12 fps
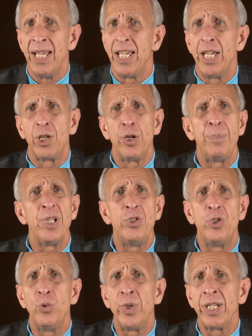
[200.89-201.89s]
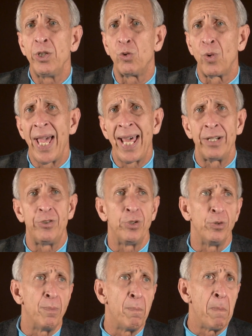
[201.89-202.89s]
It could be doing
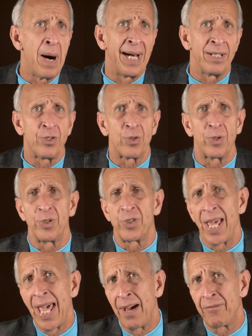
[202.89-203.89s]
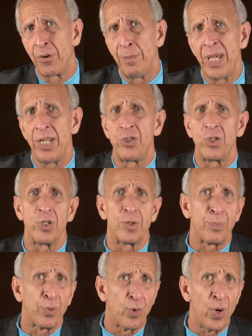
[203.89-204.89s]
gratitude, mantras, affirmations,
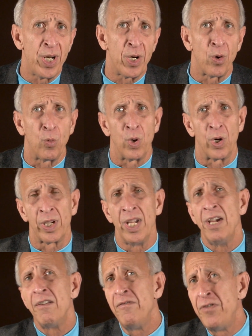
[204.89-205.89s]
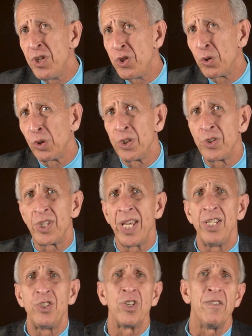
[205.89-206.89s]
prayer work,
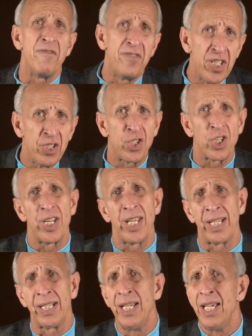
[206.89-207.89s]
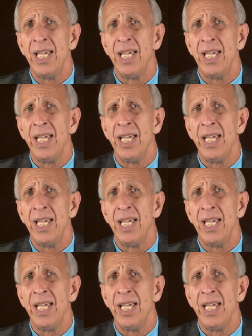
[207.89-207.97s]
visualization, visioning.